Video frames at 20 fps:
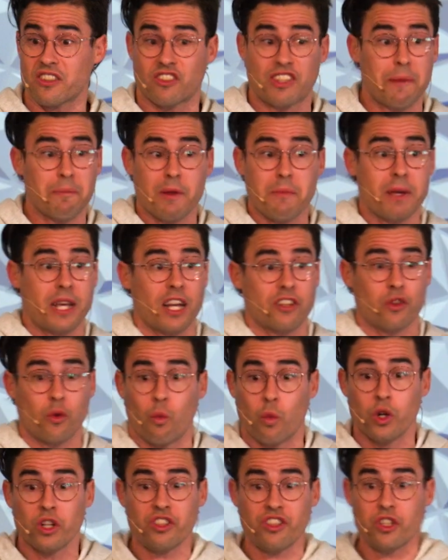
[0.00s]
simply because
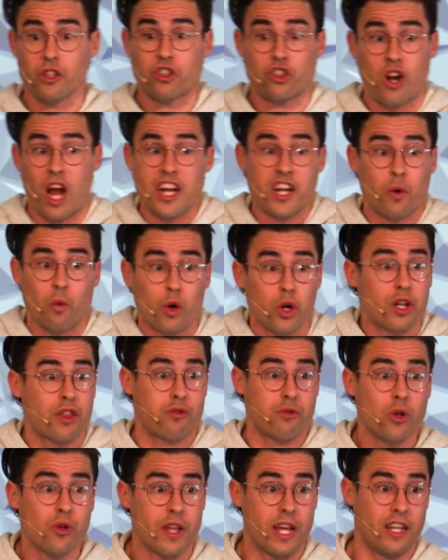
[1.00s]
we're still trying to work
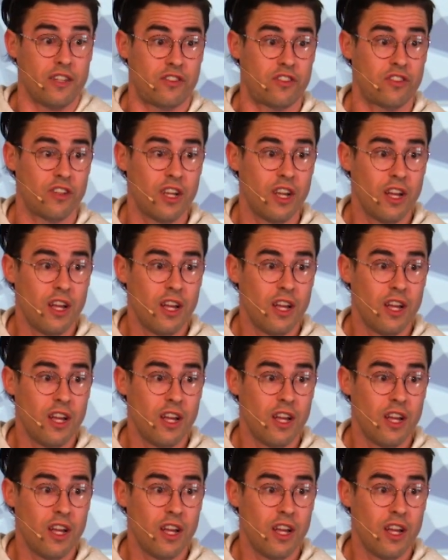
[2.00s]
through this.